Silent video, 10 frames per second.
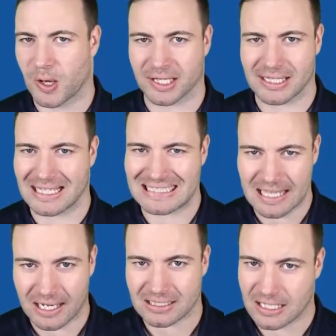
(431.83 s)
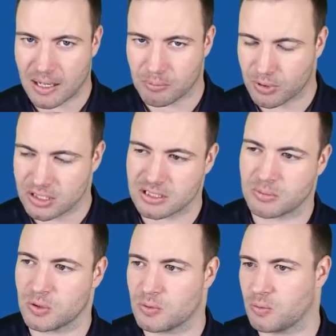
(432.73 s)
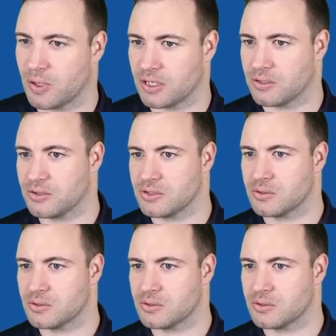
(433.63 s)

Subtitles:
the exact same principle when you do